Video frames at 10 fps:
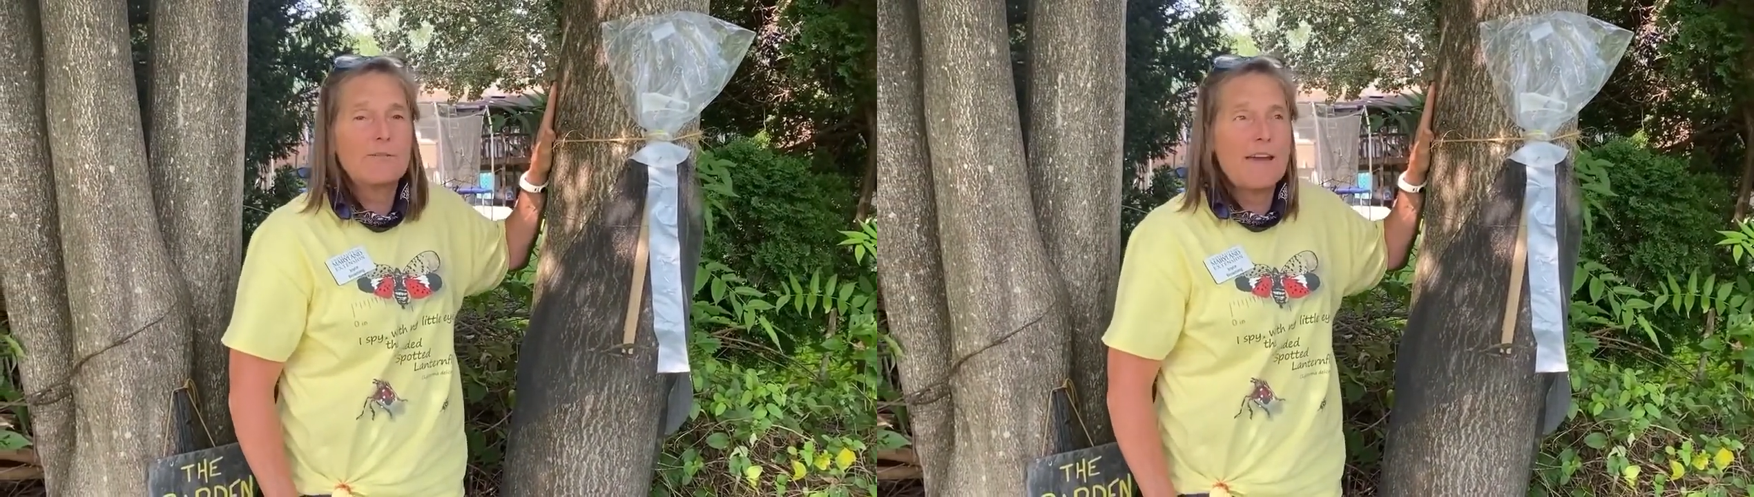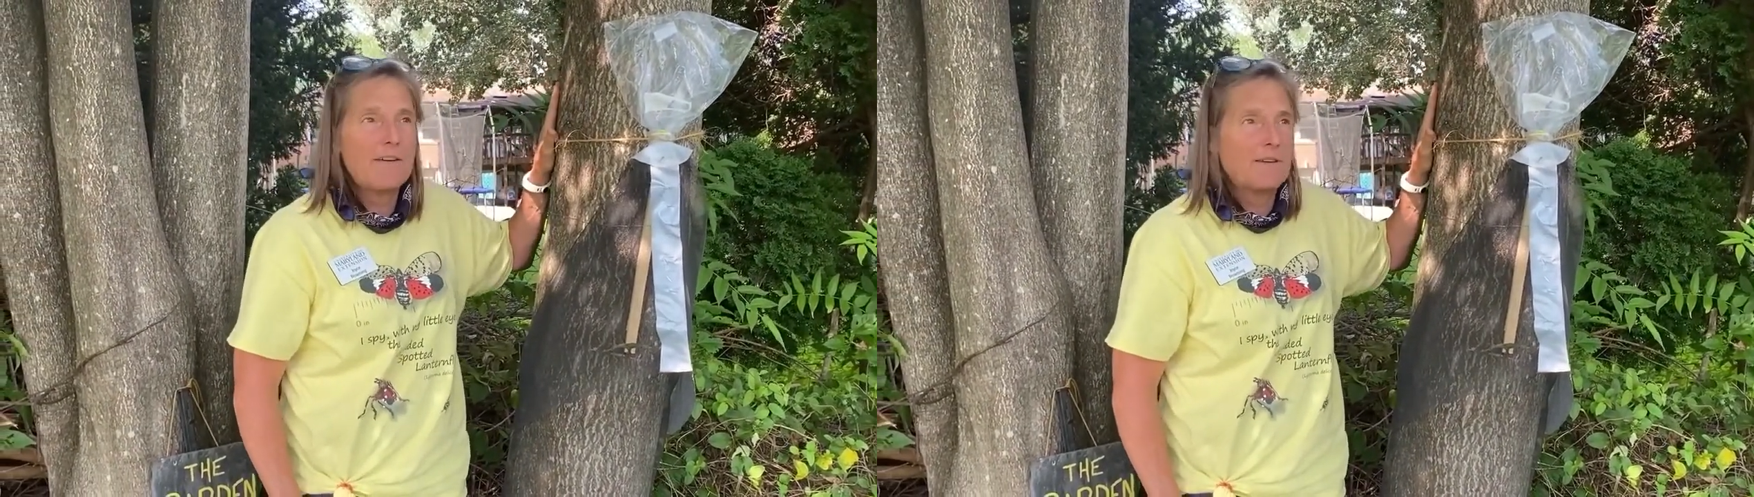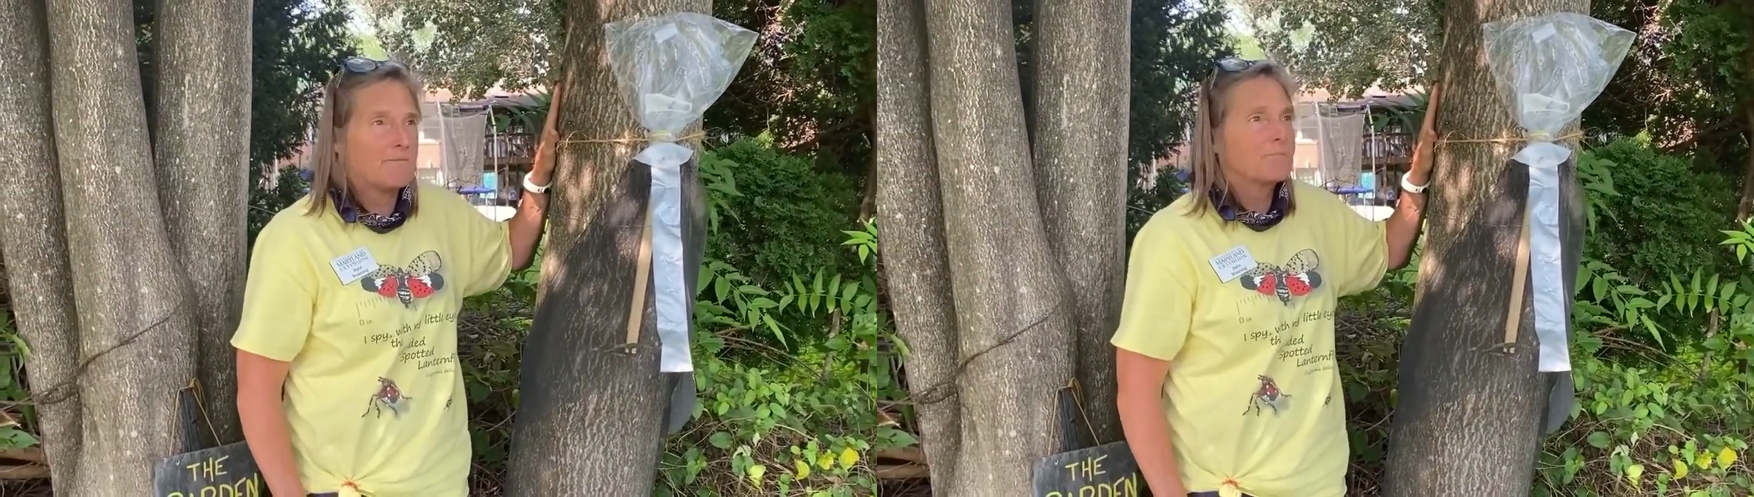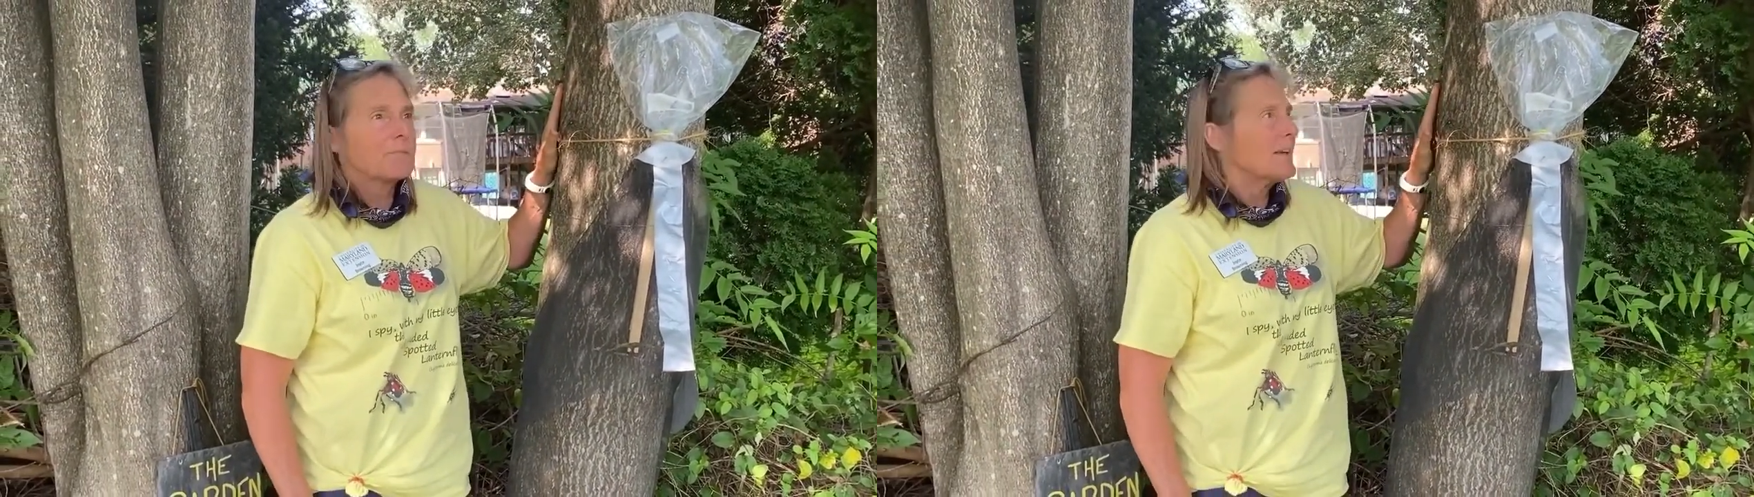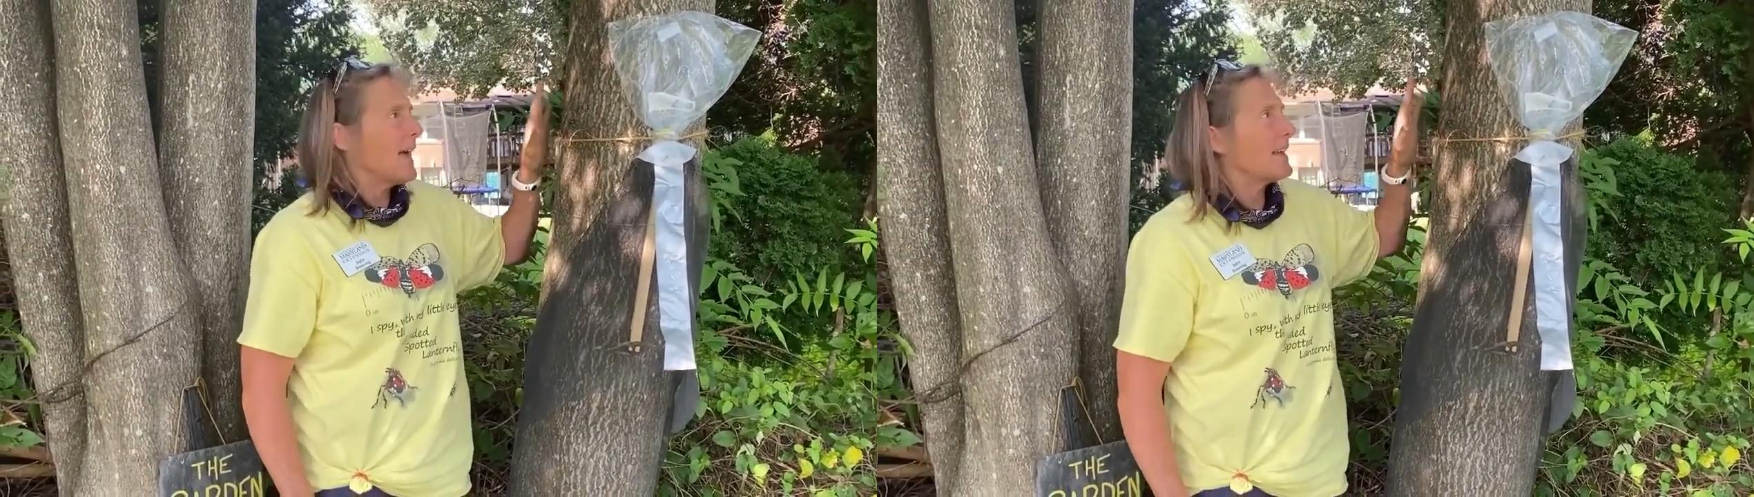heaven.
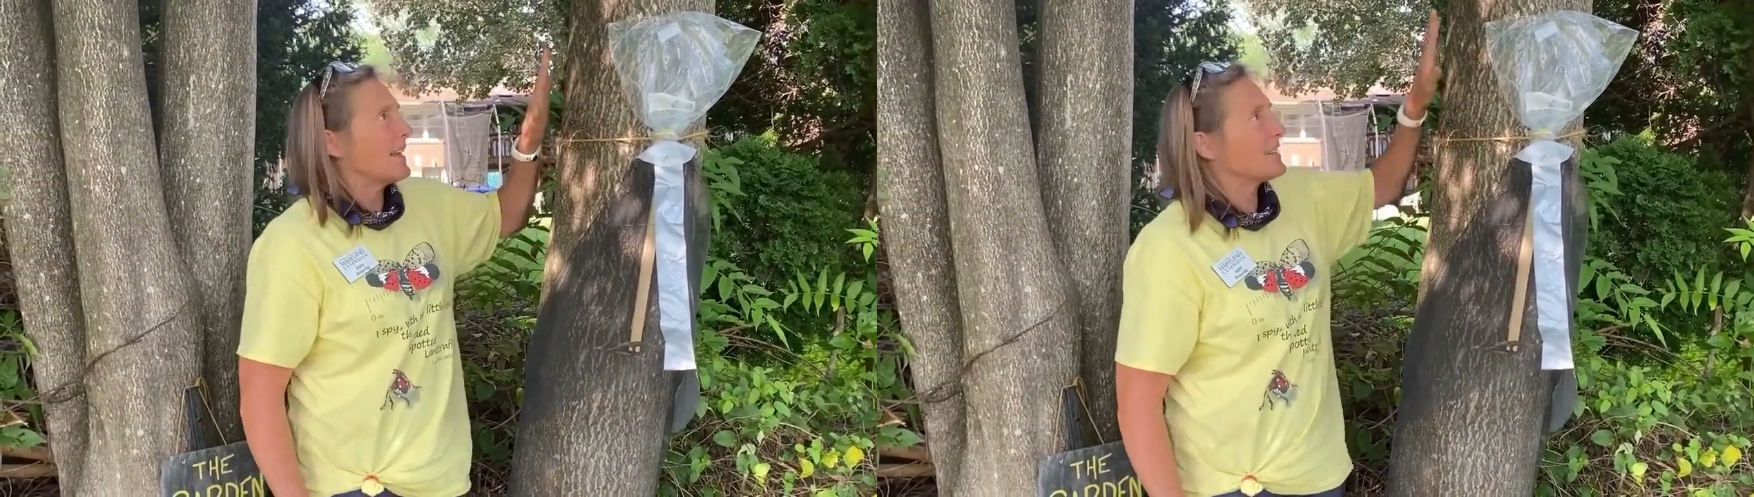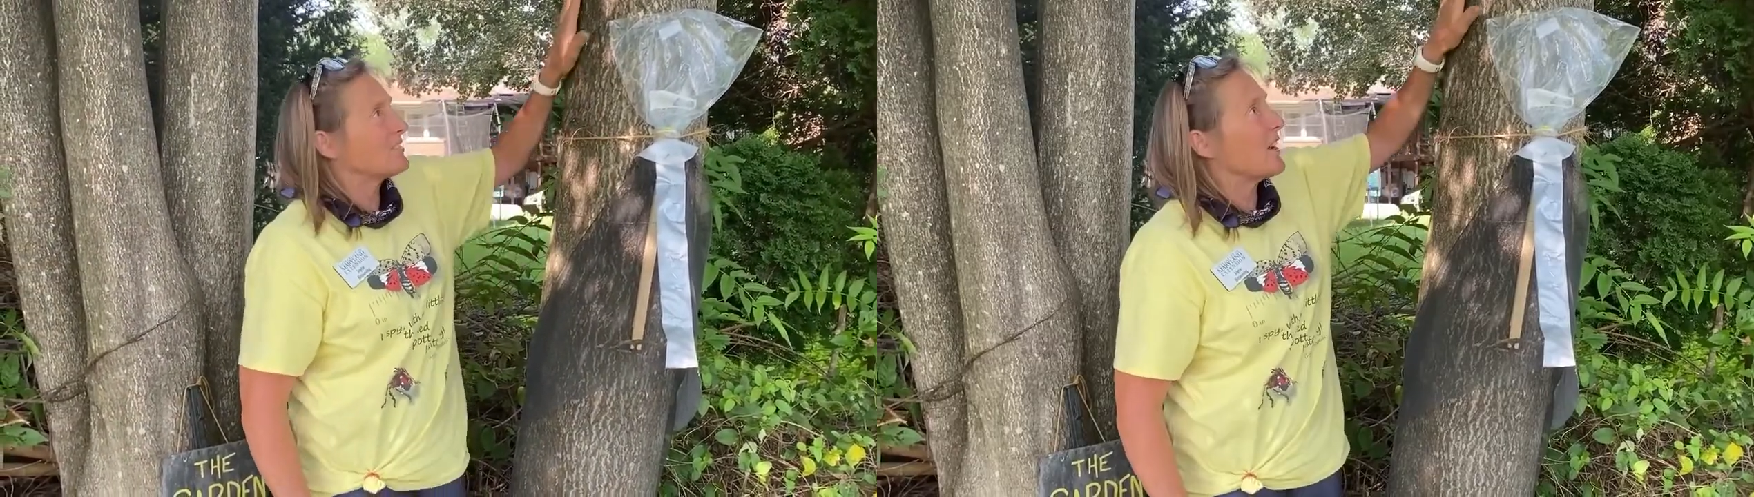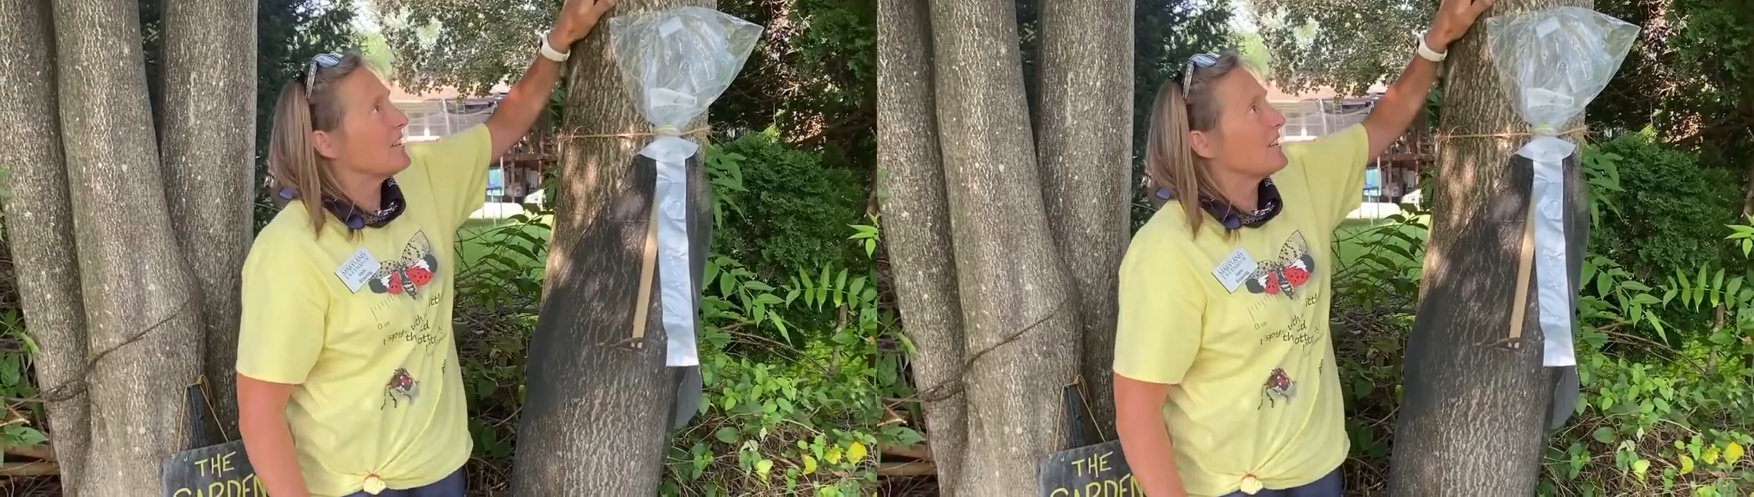And it has nice